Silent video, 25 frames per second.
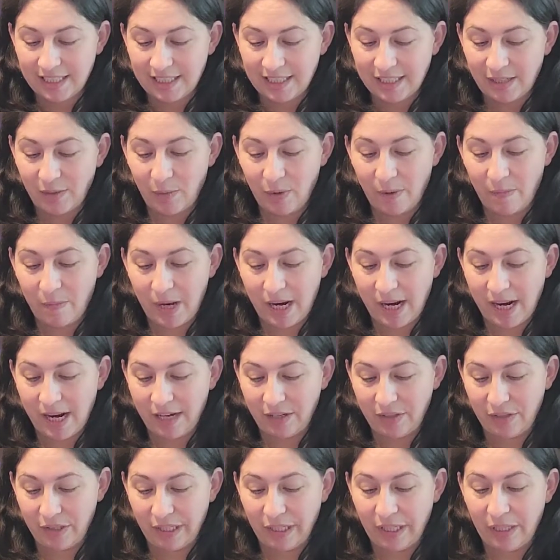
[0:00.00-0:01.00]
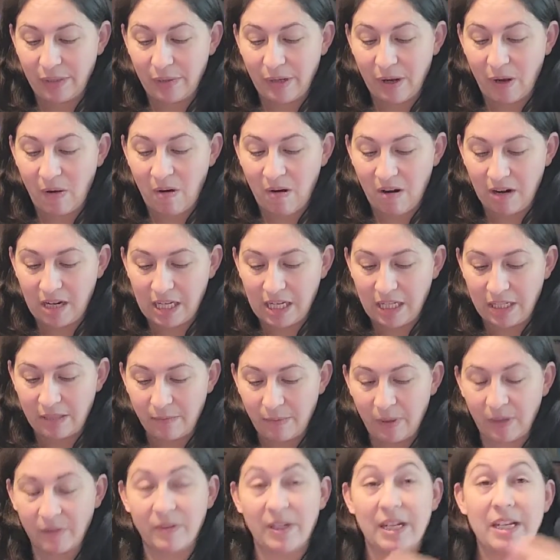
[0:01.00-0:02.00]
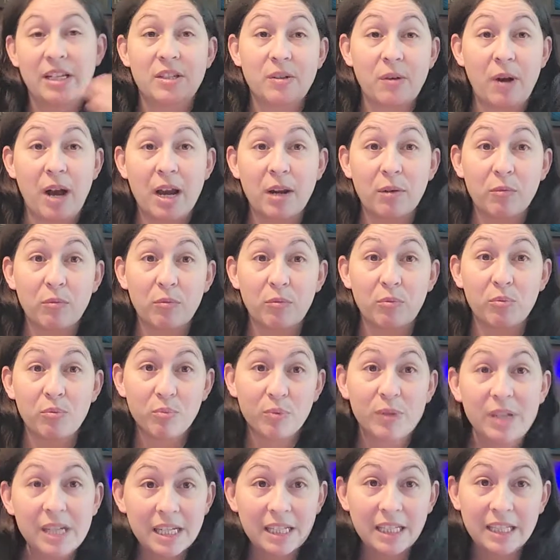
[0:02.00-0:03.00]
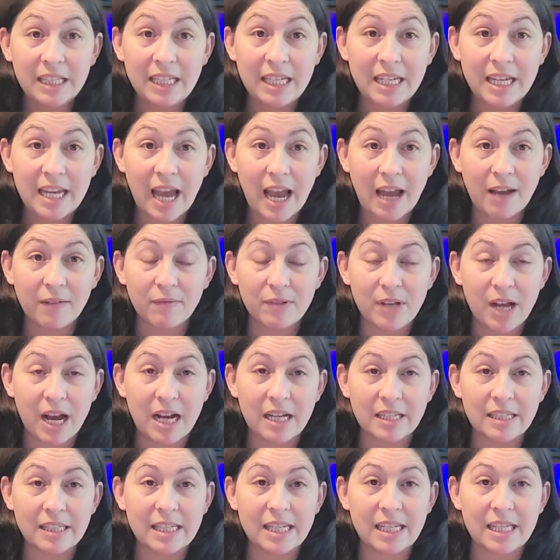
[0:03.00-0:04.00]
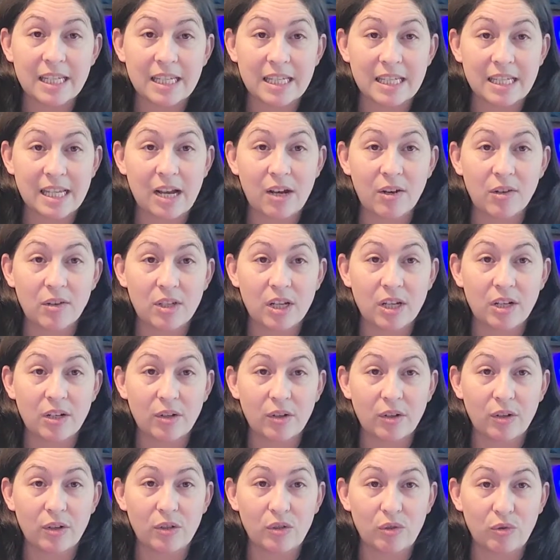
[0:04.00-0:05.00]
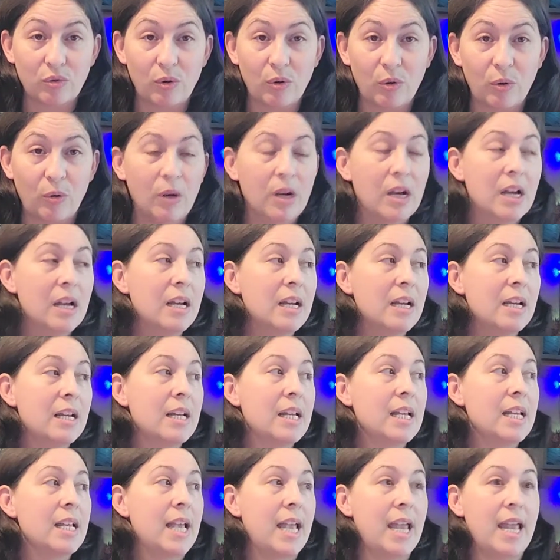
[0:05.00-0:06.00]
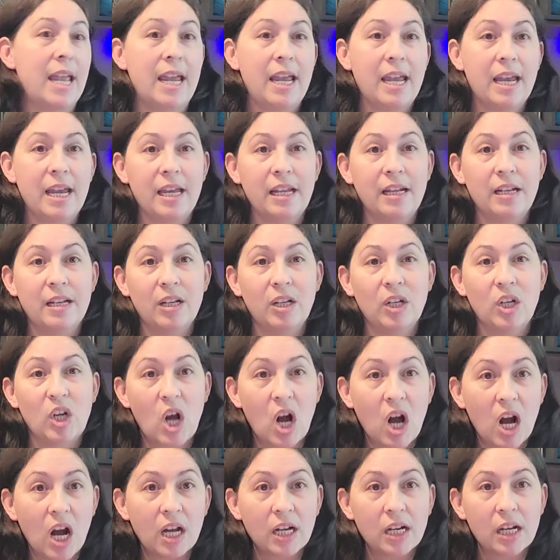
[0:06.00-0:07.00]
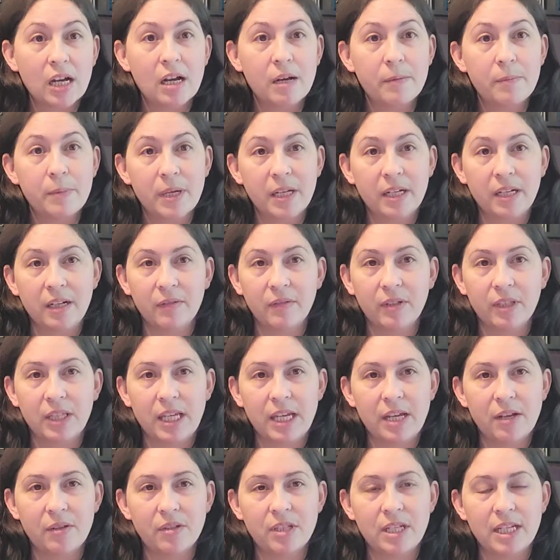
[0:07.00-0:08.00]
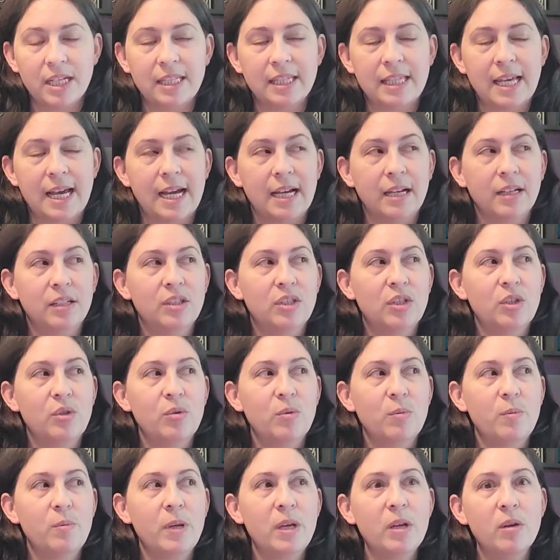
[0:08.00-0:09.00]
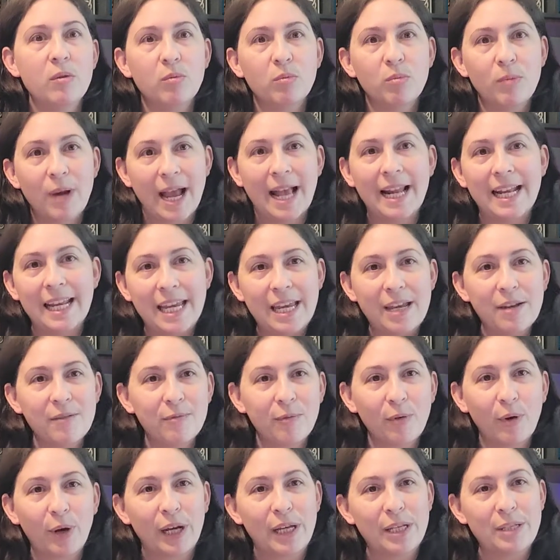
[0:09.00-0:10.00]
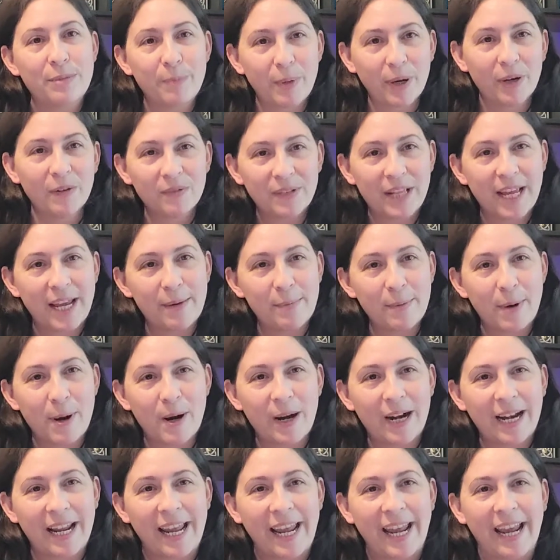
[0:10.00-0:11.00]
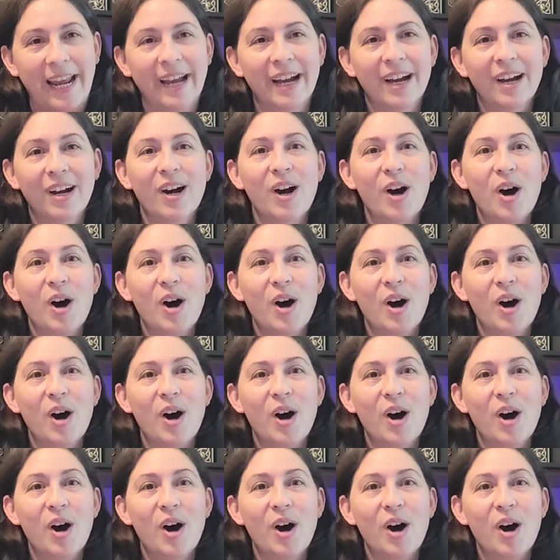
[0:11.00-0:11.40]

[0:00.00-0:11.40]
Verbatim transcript: So we might actually do it on his birthday. So I really have got to get this house under control and caught up and everything else like that to be ready for his birthday party.